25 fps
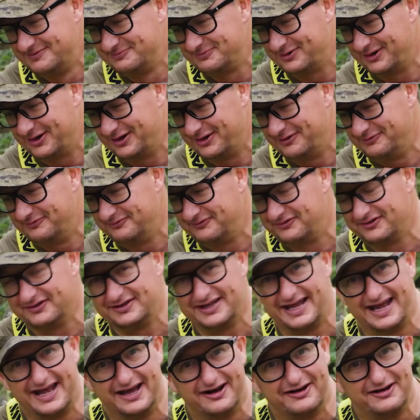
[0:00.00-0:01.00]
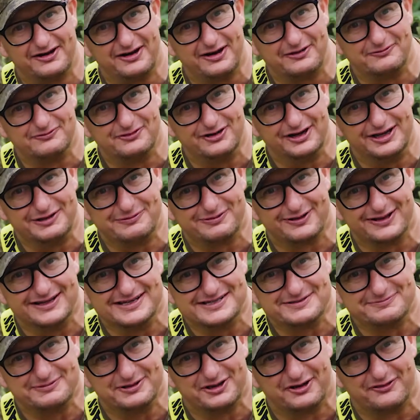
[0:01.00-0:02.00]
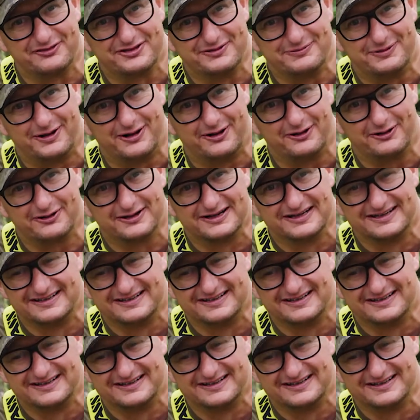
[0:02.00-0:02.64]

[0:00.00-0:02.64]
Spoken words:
But for now, I'm really pleased to be off the mark.